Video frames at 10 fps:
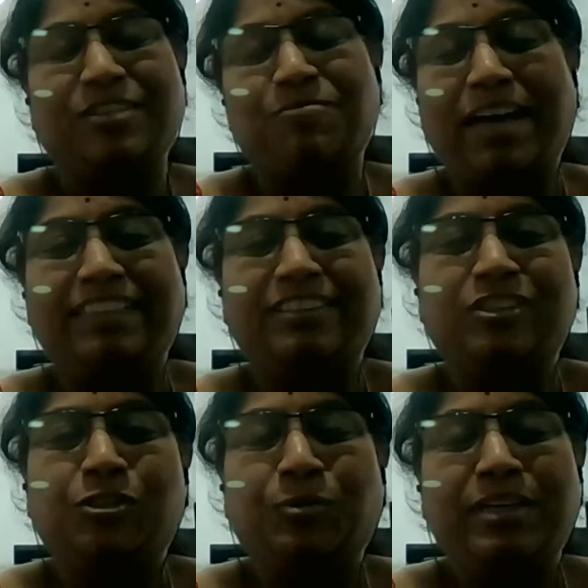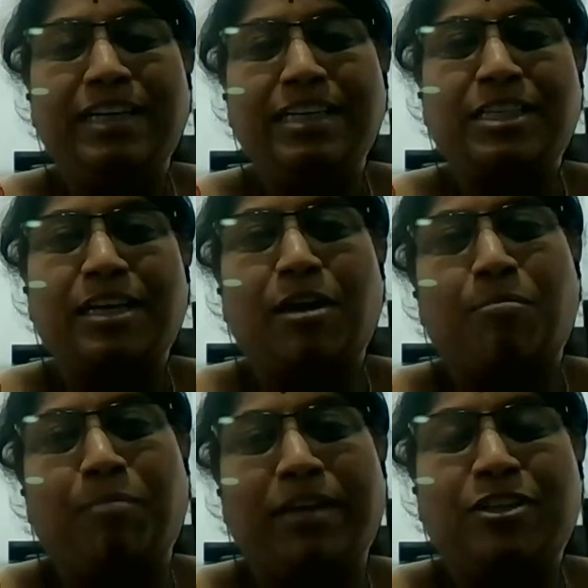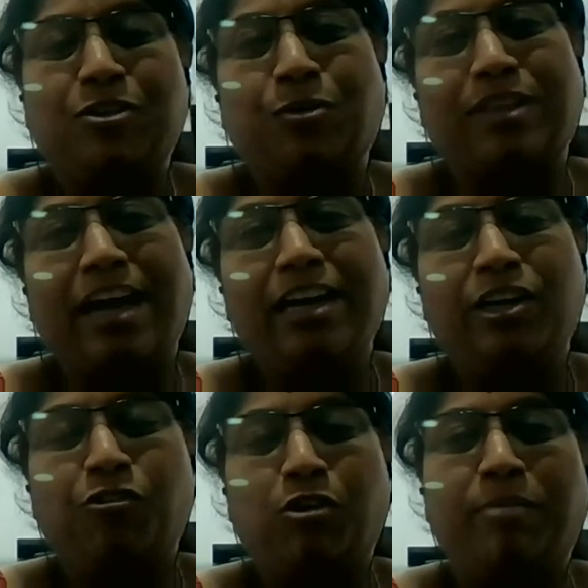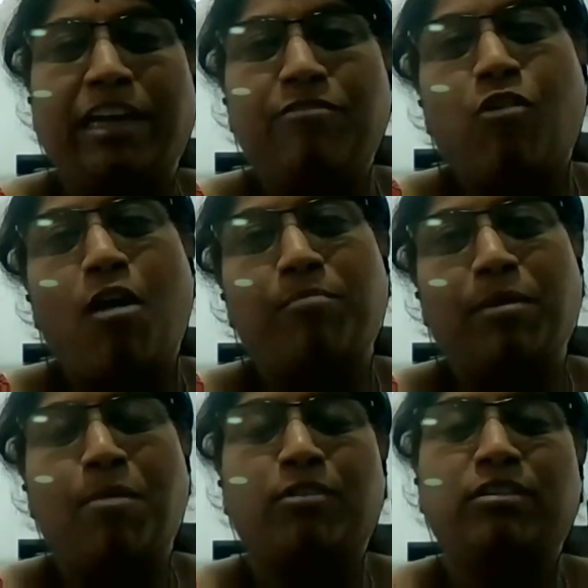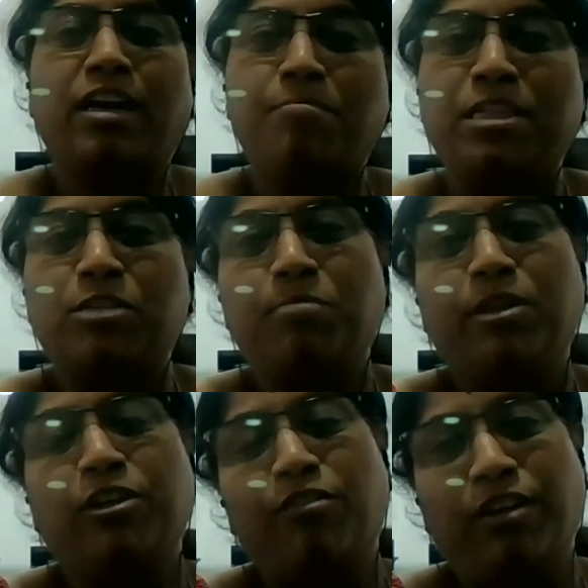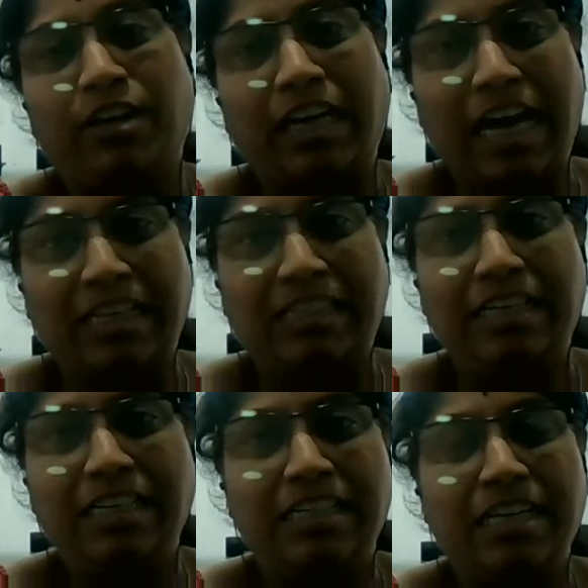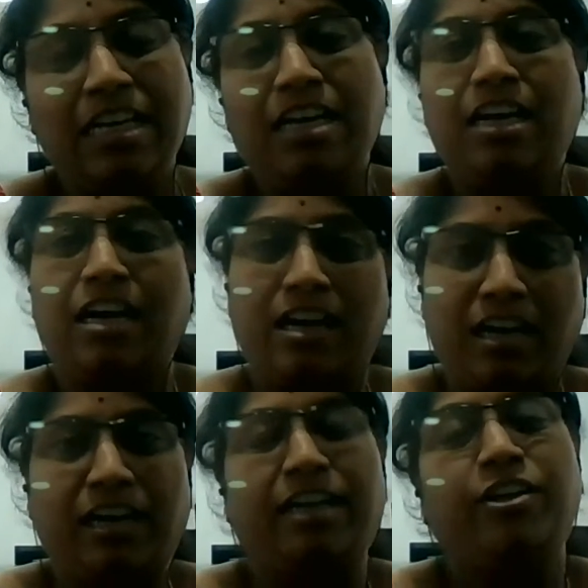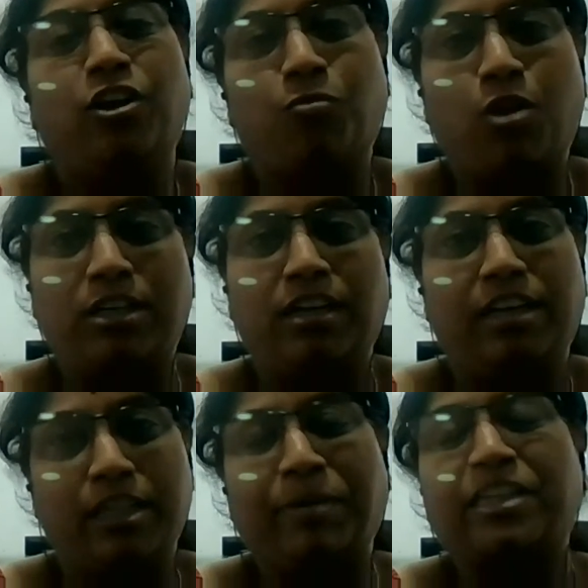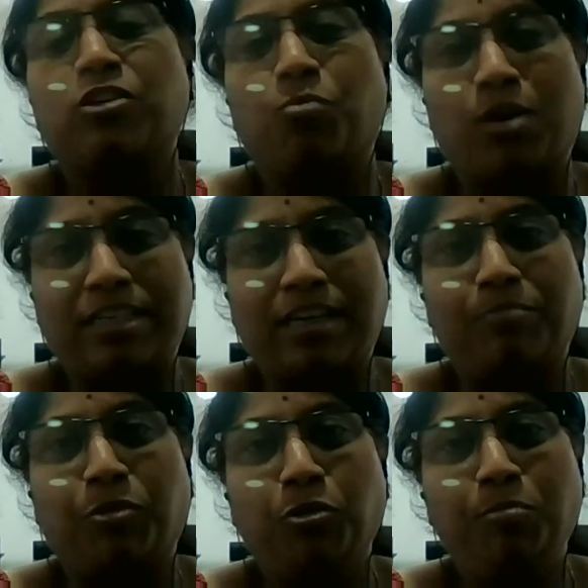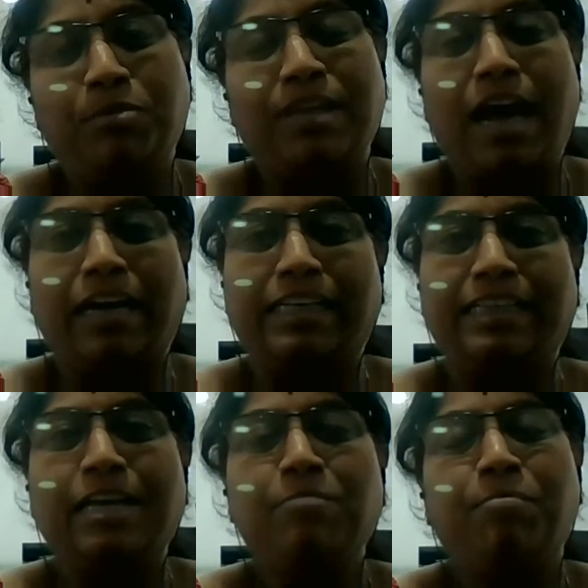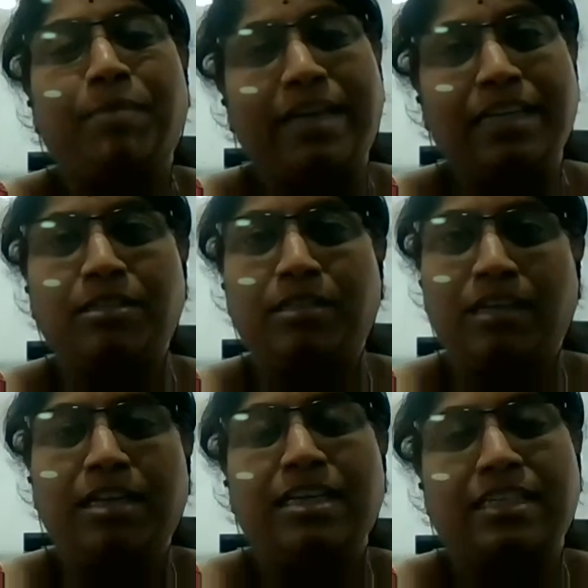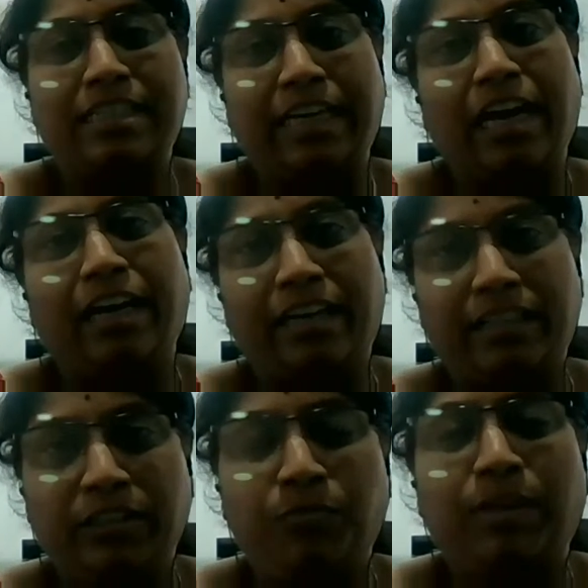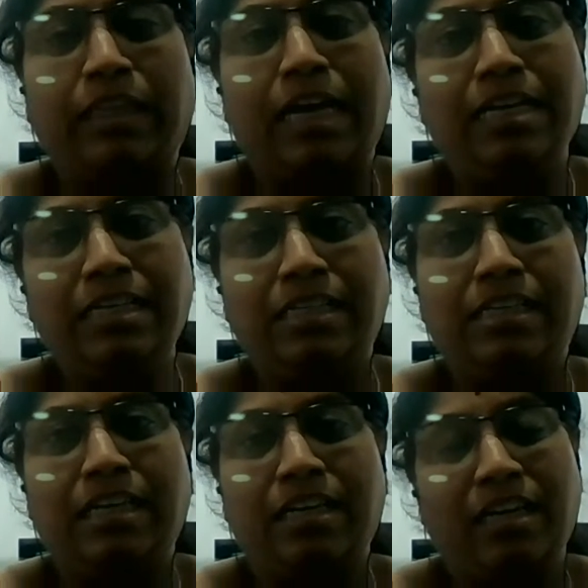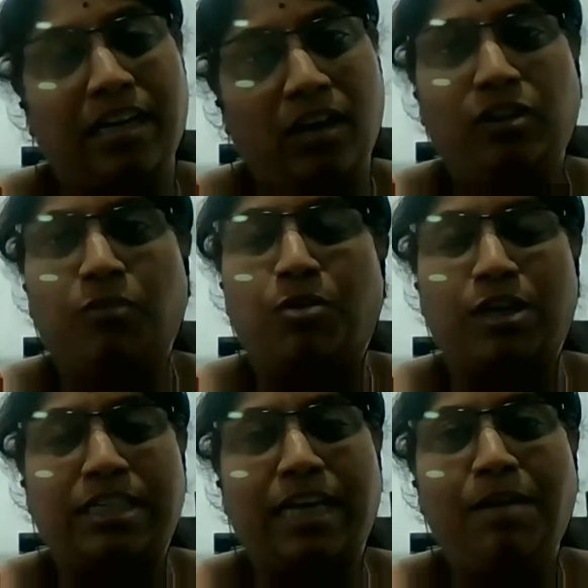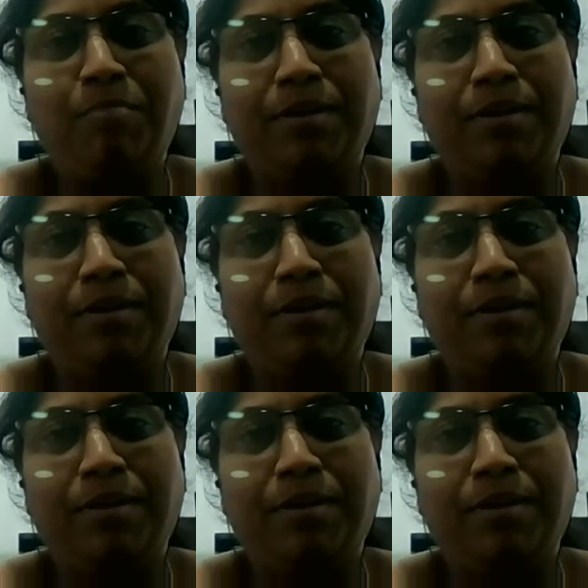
My dear students, please note that you will be informed about the commencement of your classes in your respective WhatsApp groups. Until then, please stay connected with us on the WhatsApp.